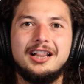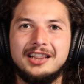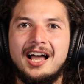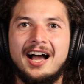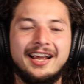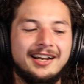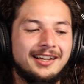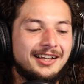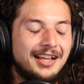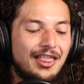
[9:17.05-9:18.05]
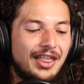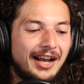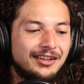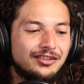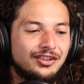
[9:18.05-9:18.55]
line
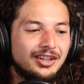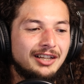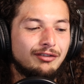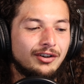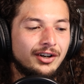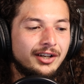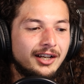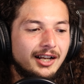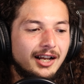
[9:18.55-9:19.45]
that is delivered